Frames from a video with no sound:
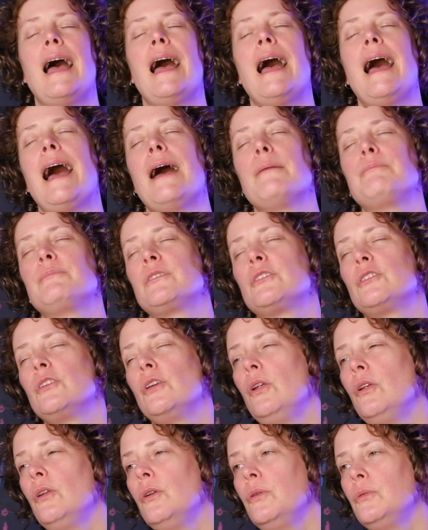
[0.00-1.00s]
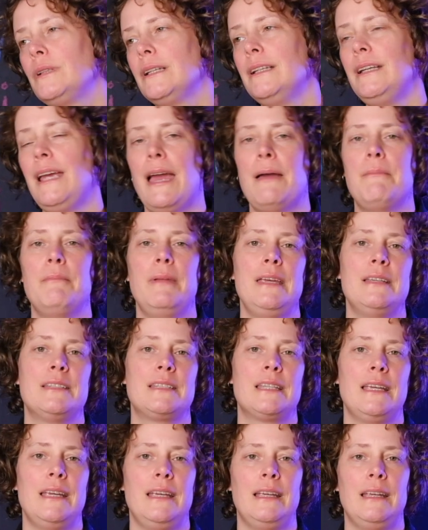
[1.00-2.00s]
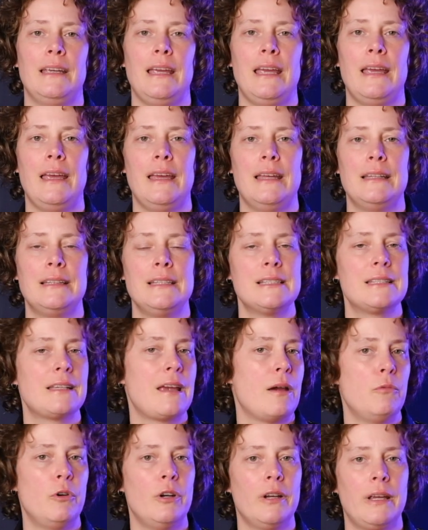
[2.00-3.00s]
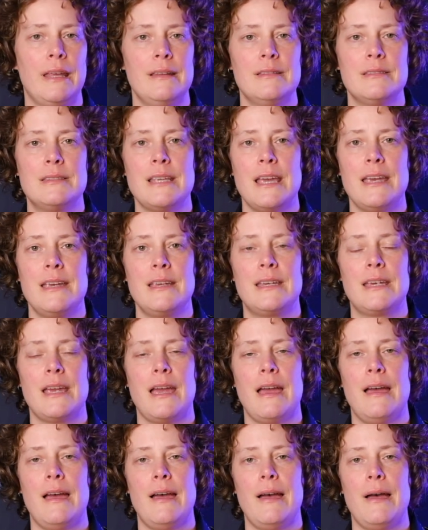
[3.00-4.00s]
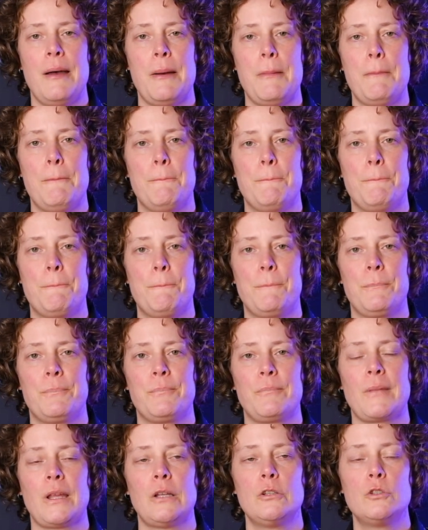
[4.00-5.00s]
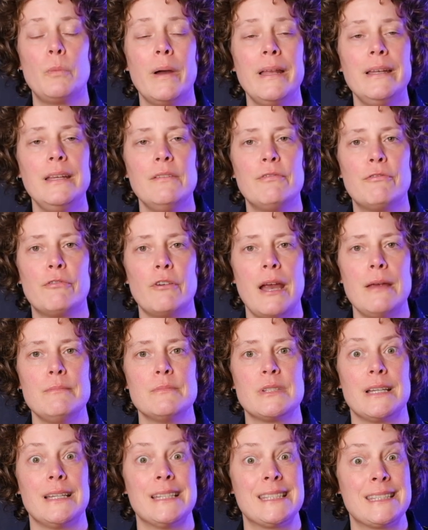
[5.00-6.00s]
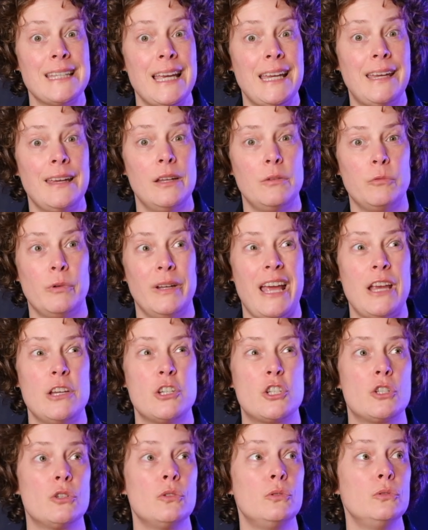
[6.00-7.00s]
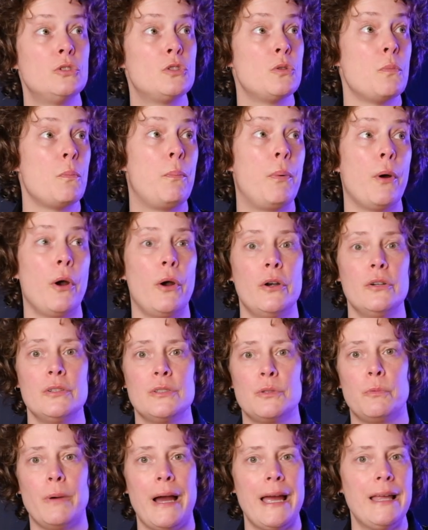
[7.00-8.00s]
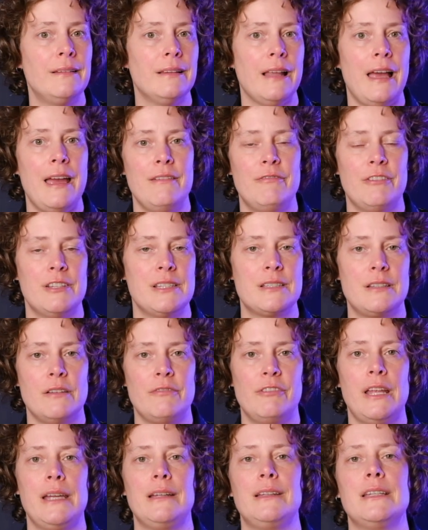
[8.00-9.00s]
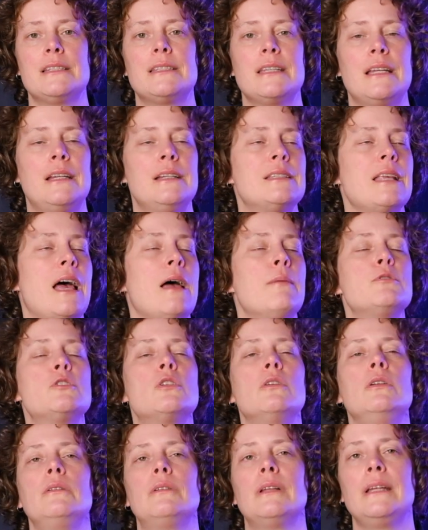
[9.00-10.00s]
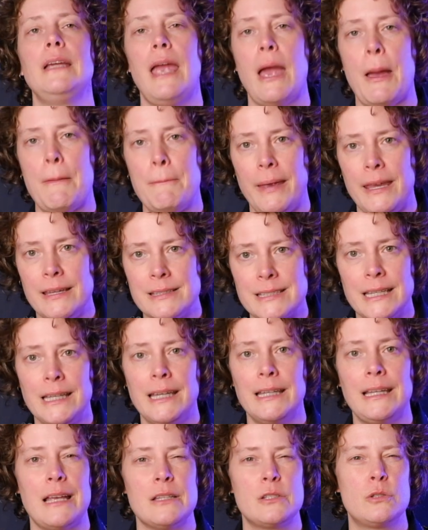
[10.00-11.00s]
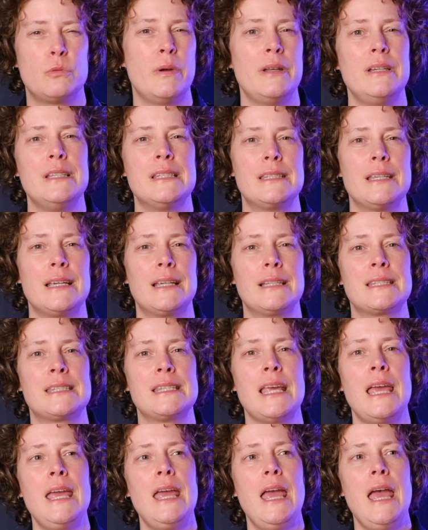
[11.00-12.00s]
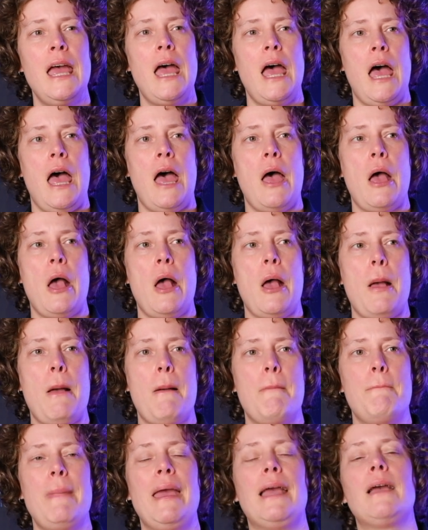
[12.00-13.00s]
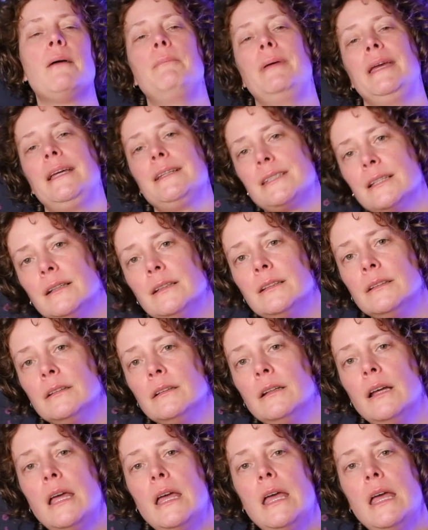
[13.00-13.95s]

absolutely amazing. This camera can take 20 frames a second when I shoot bird, wildlife and stuff like this. It is absolutely amazing. It has 26 megapixel.